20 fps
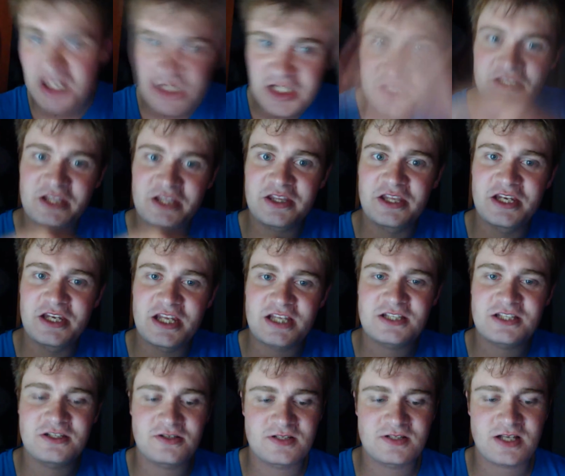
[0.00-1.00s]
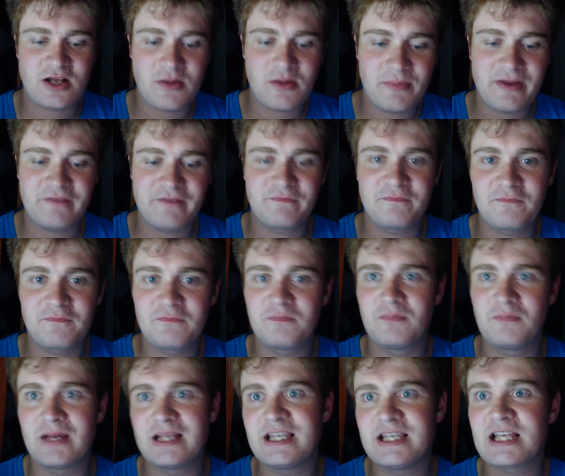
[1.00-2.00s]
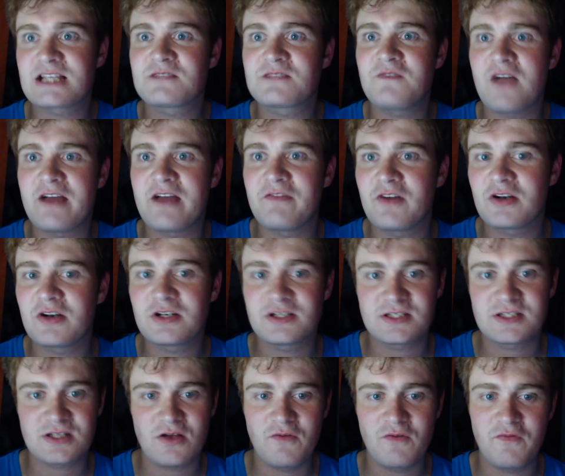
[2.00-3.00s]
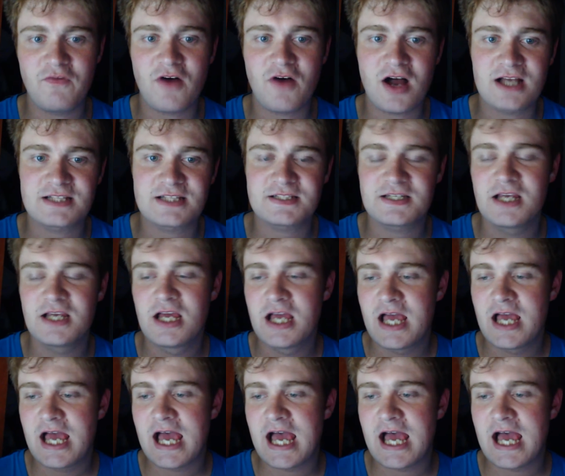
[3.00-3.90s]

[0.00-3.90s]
The next year, so I got my next 500 so fast.